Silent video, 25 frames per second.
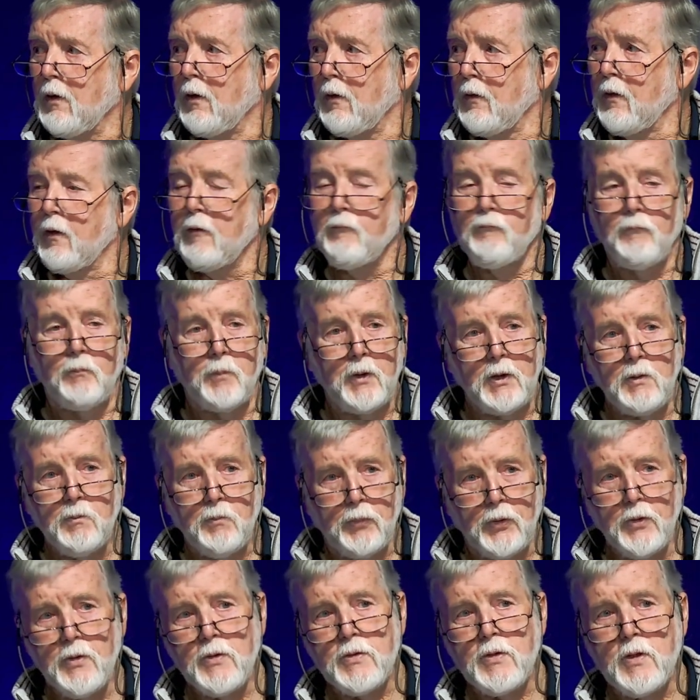They've been
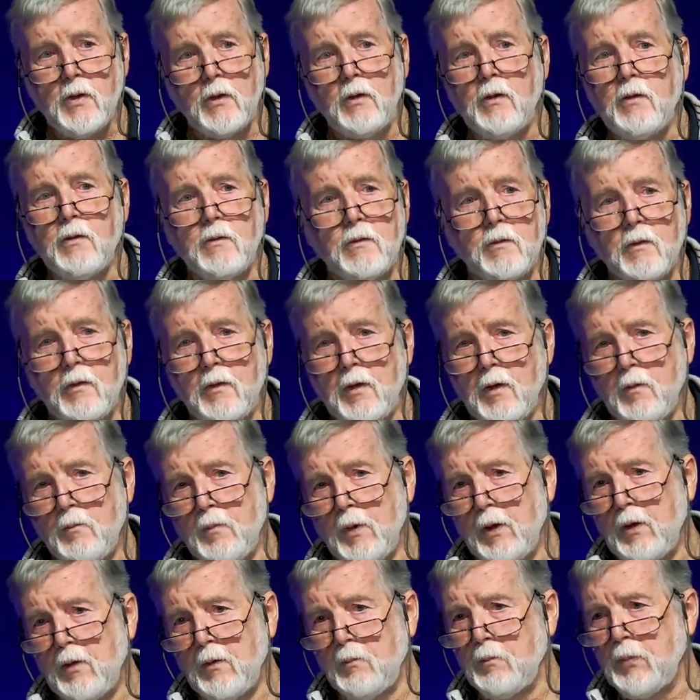persecuted, they've
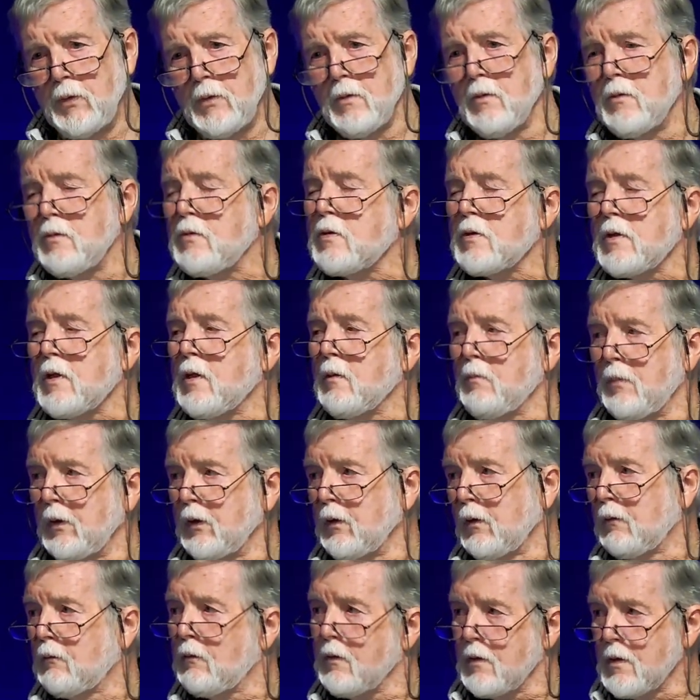been abused, they've
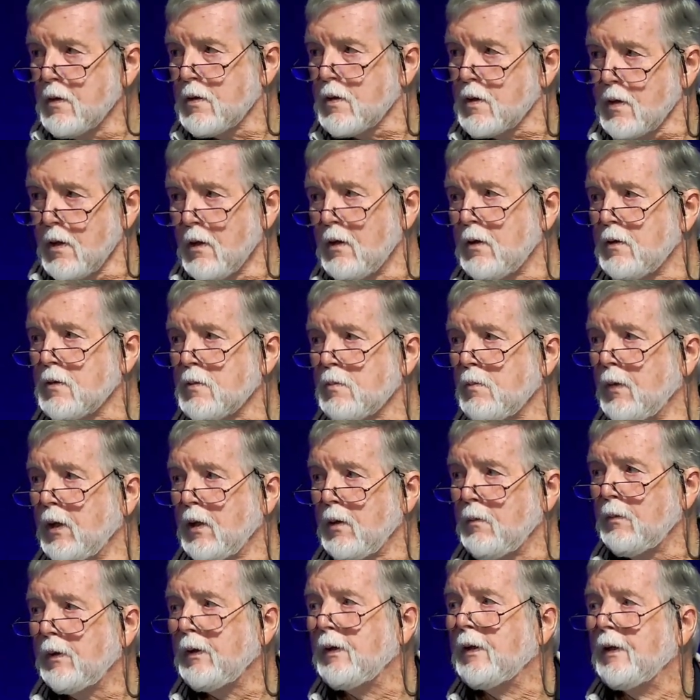been criticized
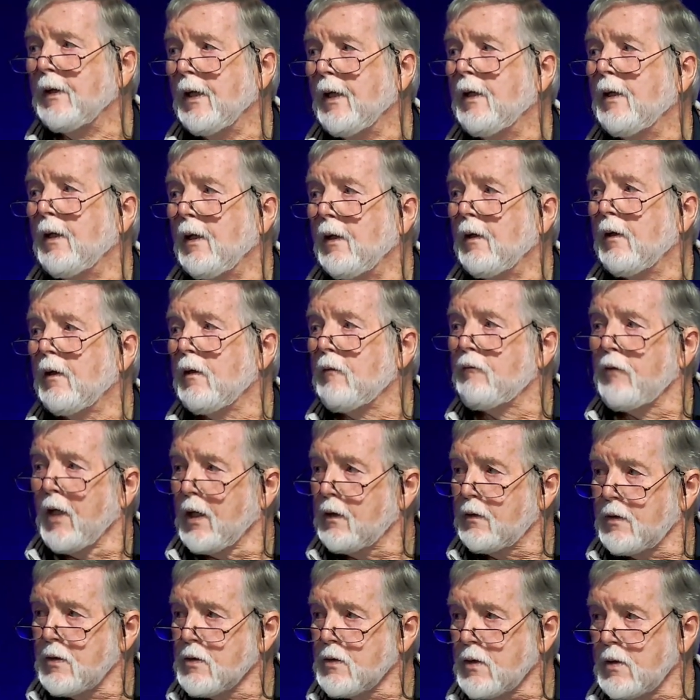maybe. They've
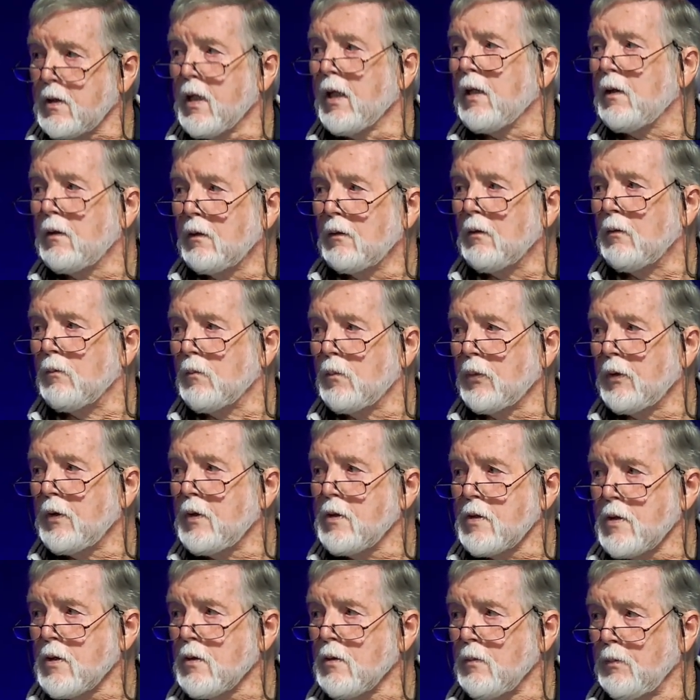had to stand on
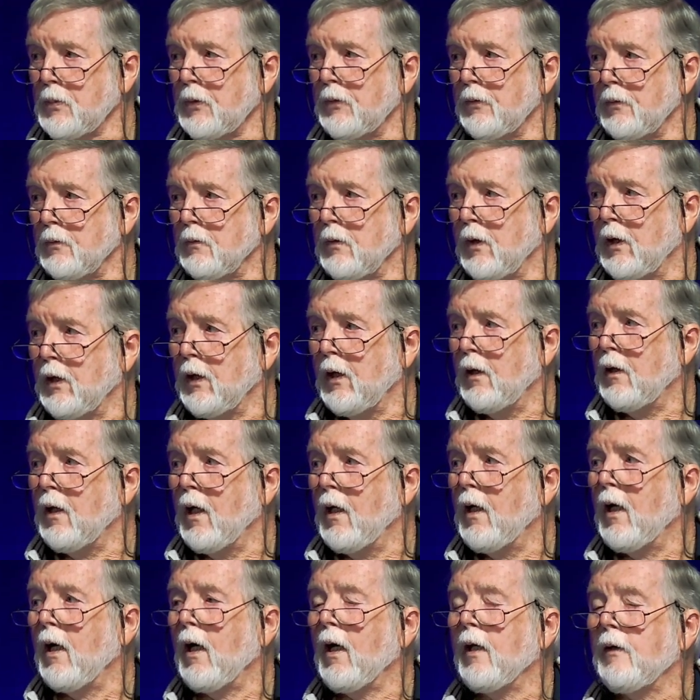principle,
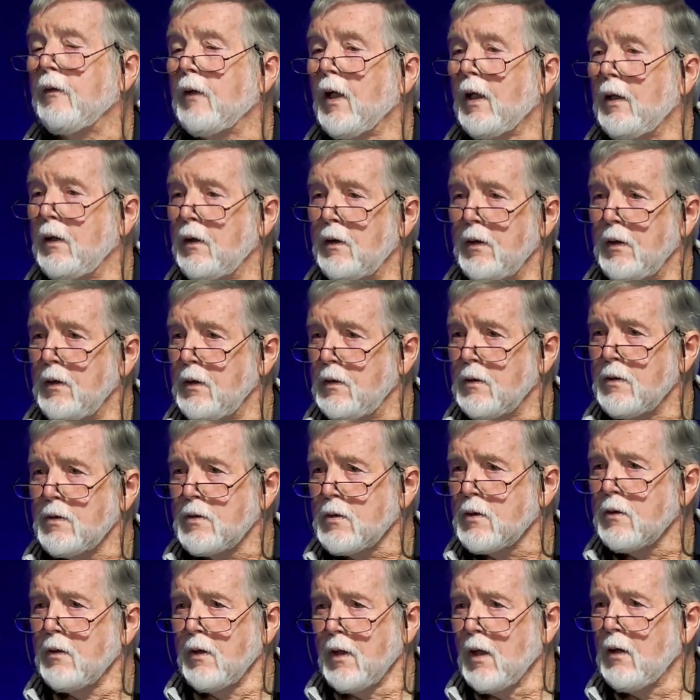and they needed
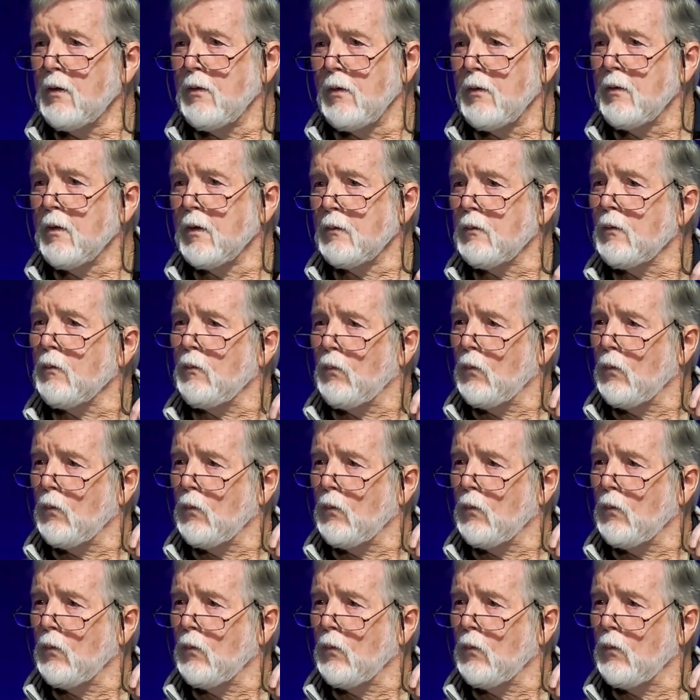to know that